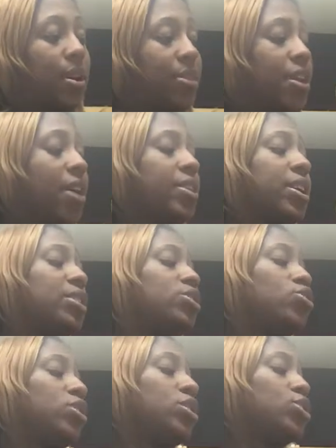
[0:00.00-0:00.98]
The other kids
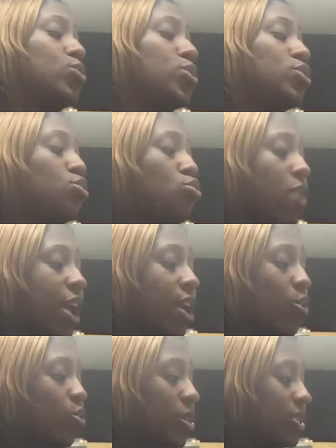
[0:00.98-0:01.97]
thought this was
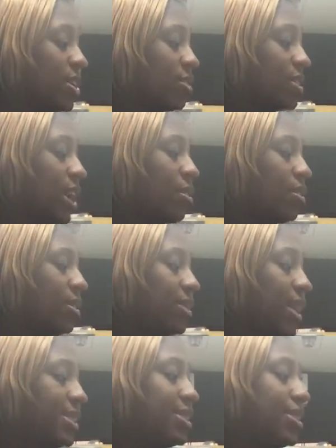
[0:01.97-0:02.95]
great. One yelled out,
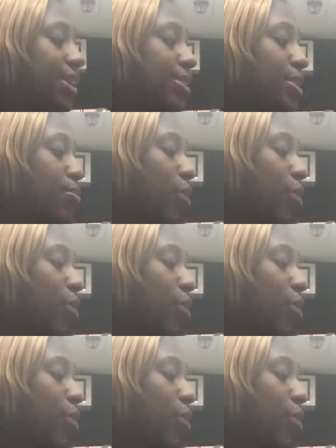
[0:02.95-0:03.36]
"Let's see some